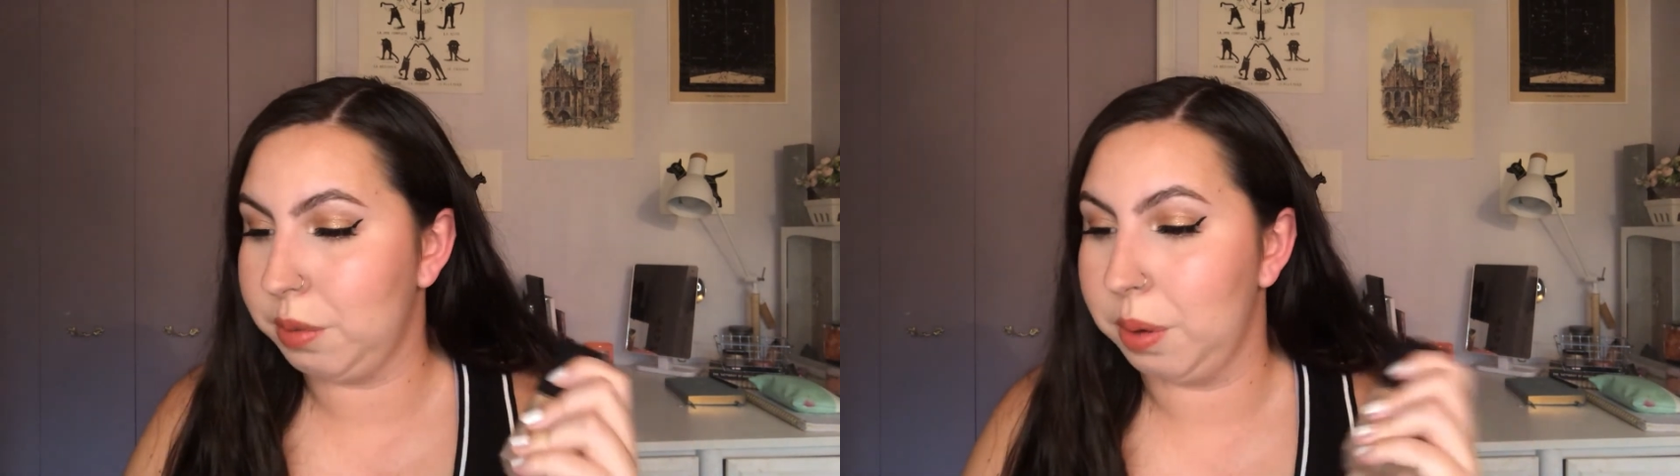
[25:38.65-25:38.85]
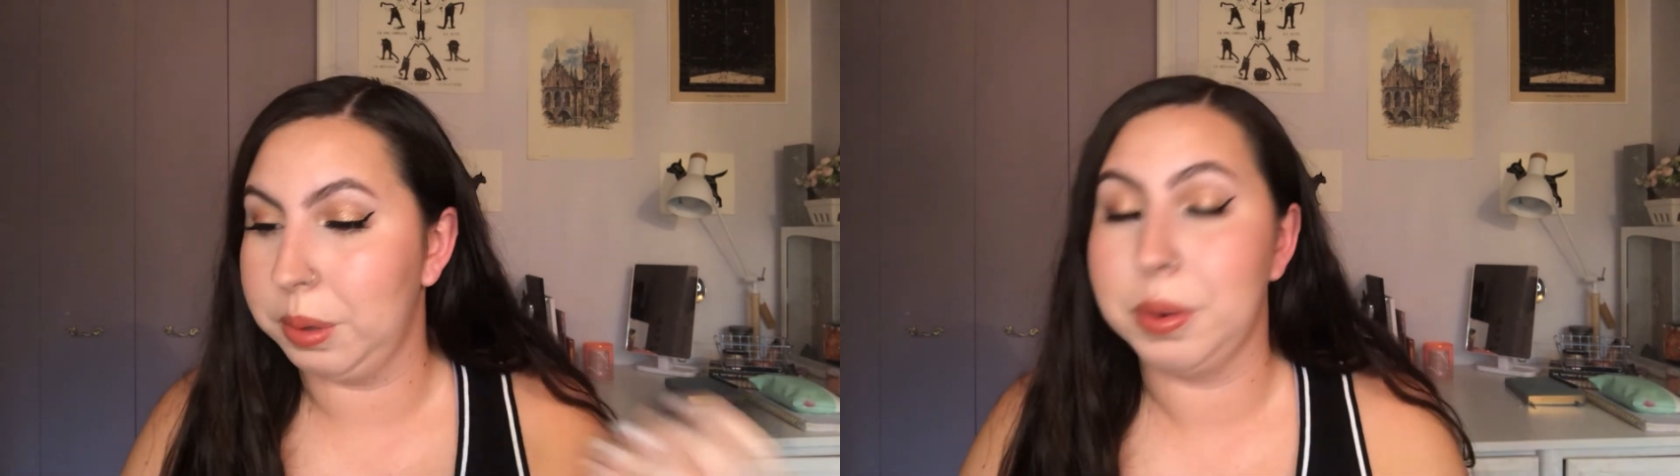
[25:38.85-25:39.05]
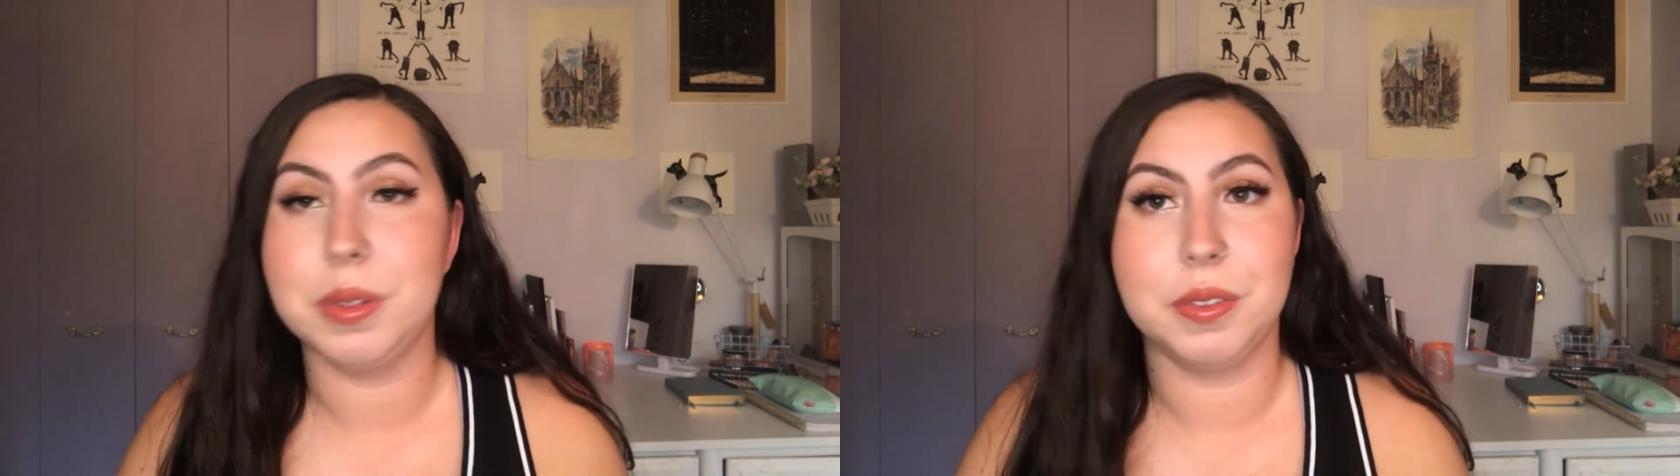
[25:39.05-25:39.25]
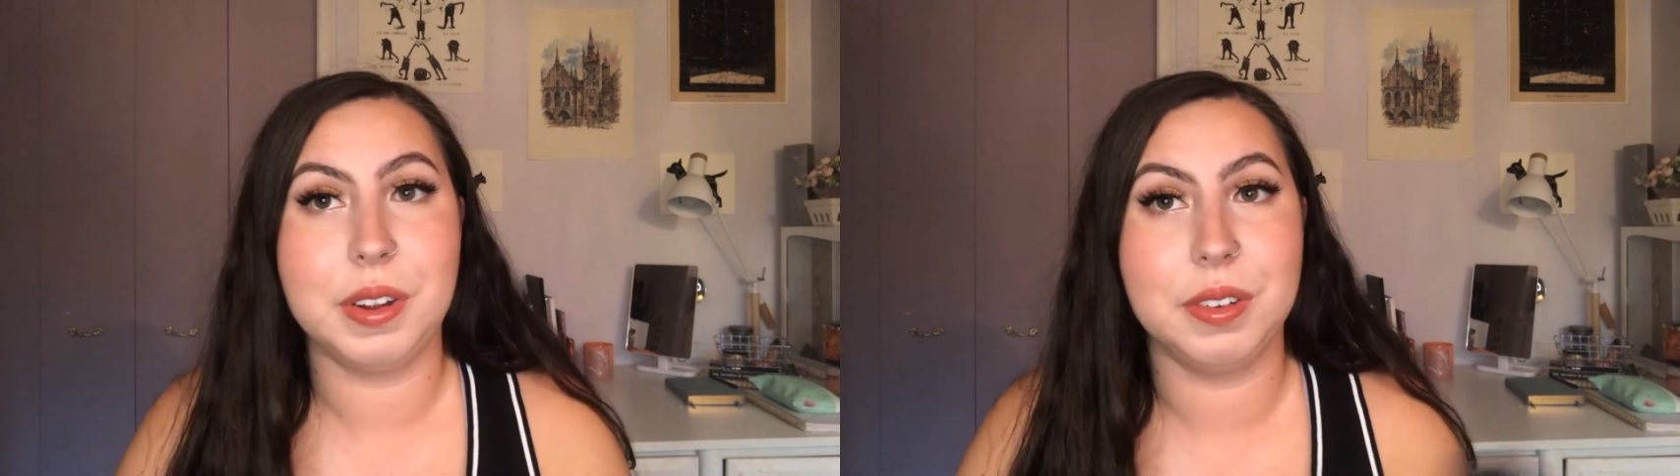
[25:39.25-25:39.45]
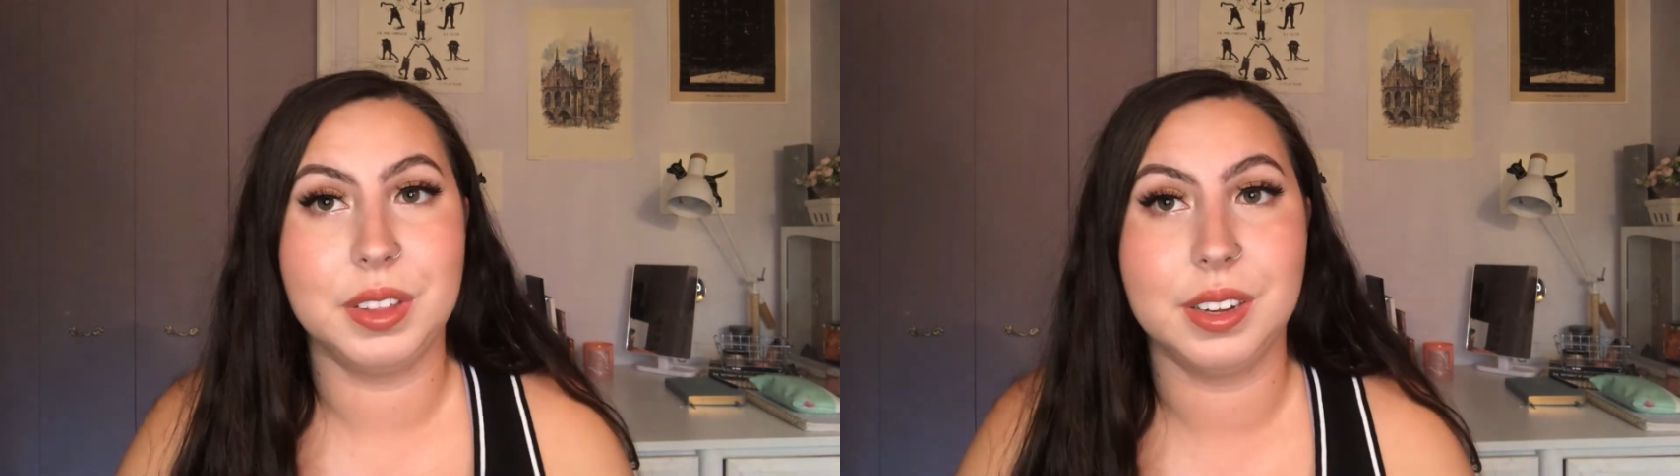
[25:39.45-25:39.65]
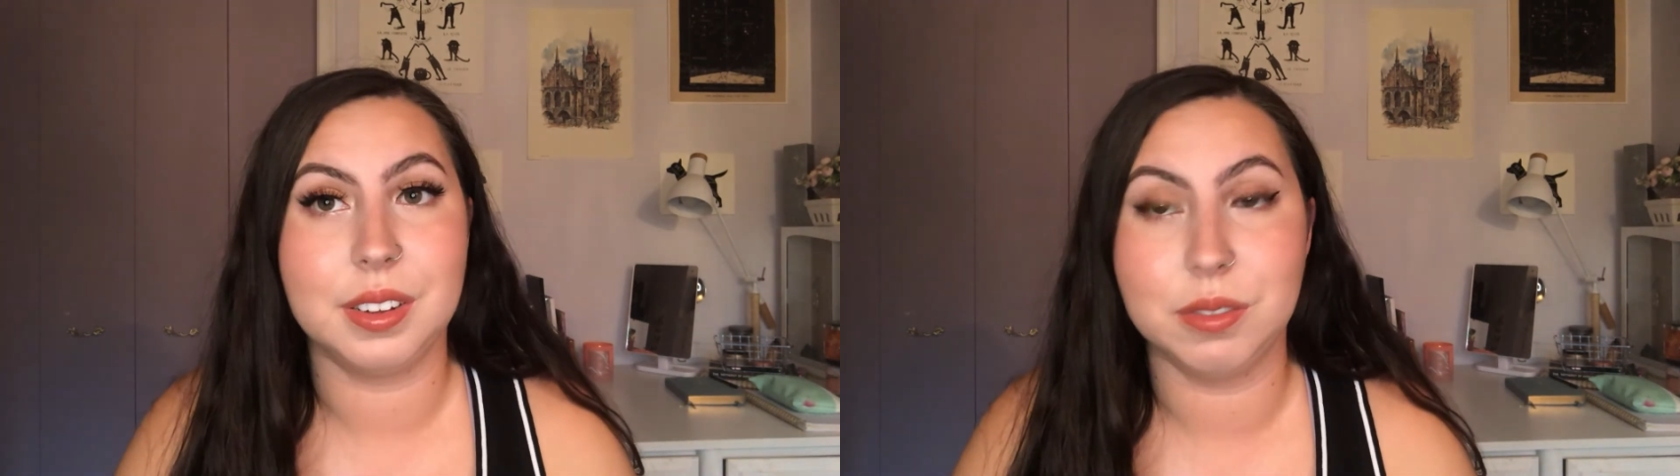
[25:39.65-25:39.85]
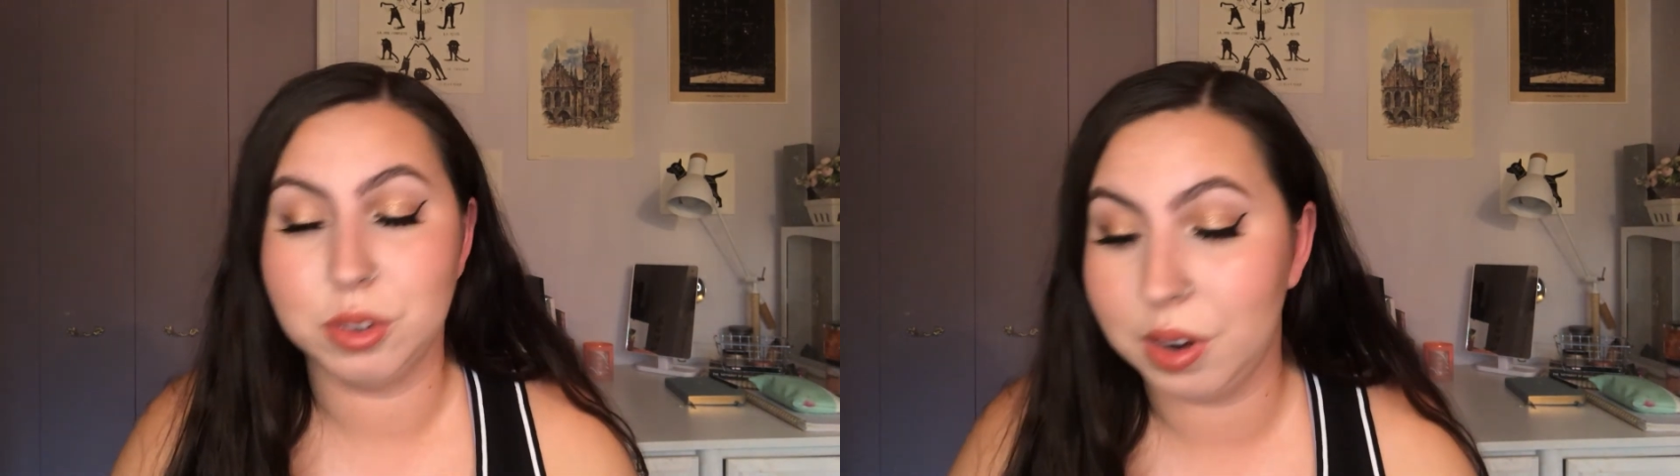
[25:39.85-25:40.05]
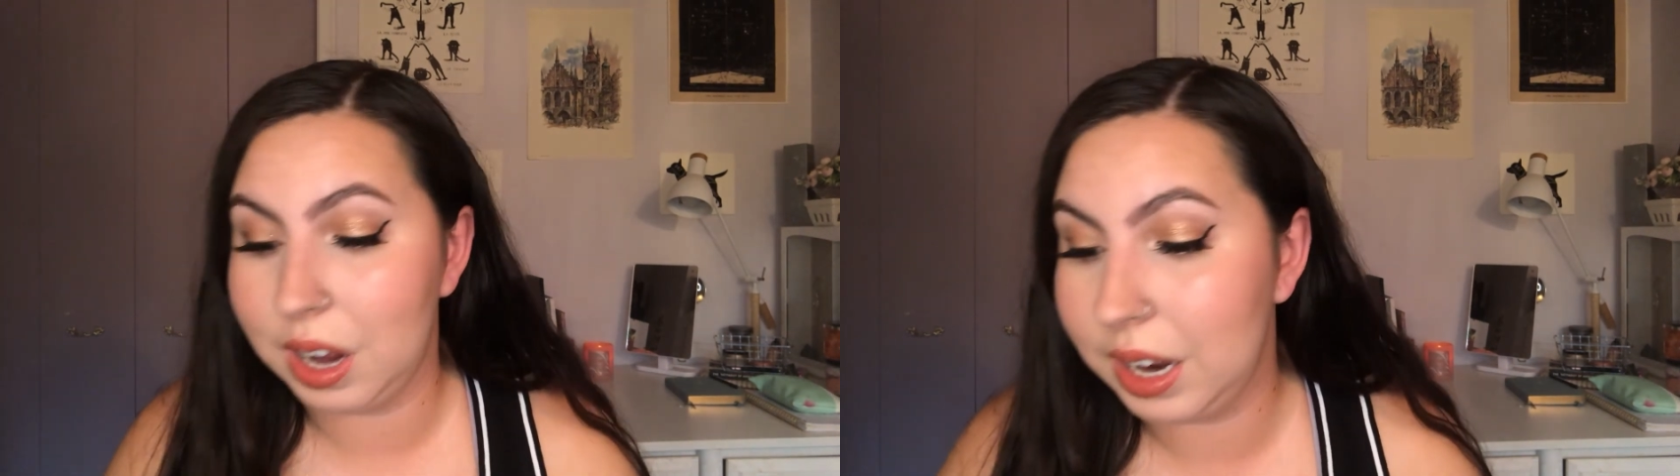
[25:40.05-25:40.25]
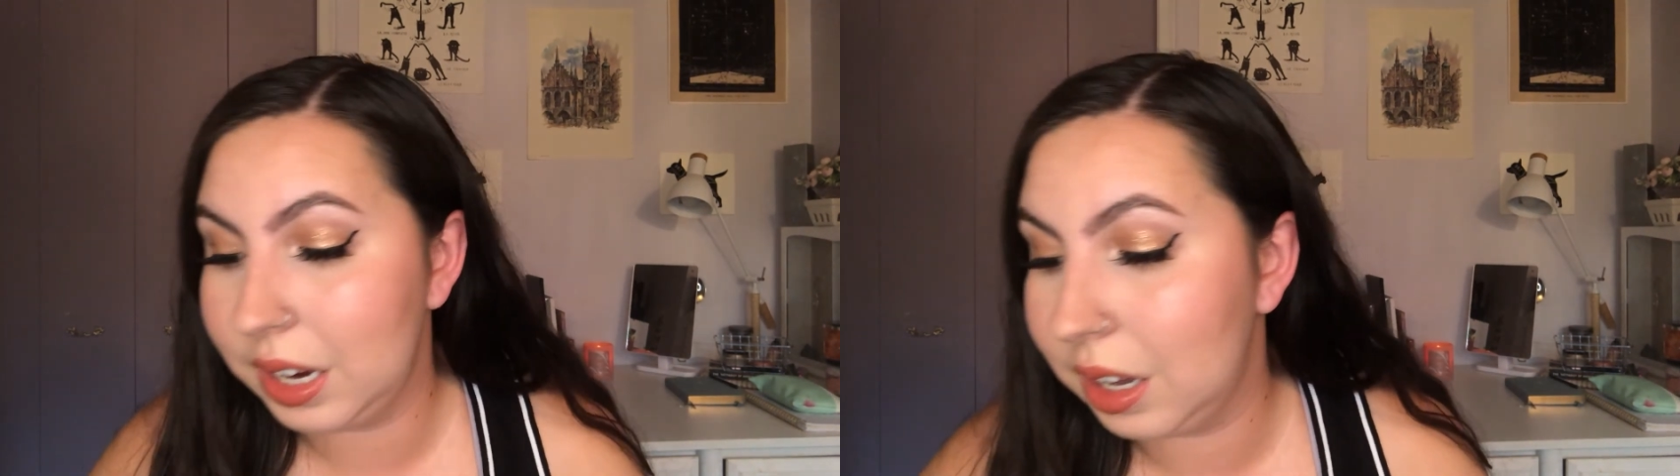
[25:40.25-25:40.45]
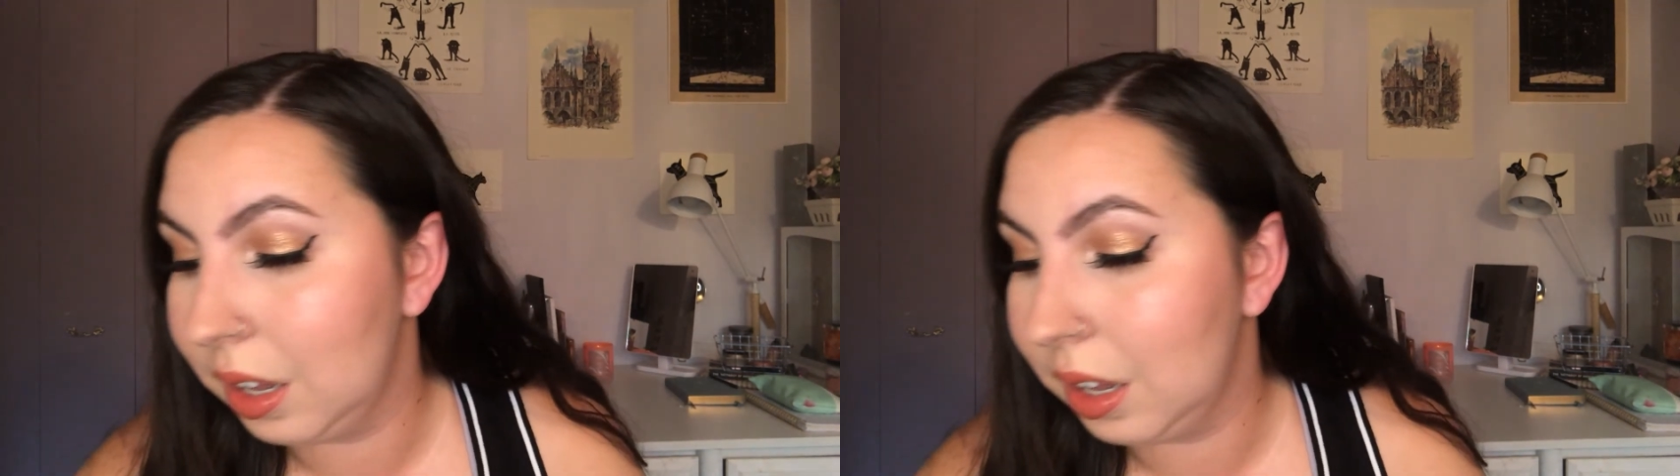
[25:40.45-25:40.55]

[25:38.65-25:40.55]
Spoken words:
Probably one of the favorite things I've tried.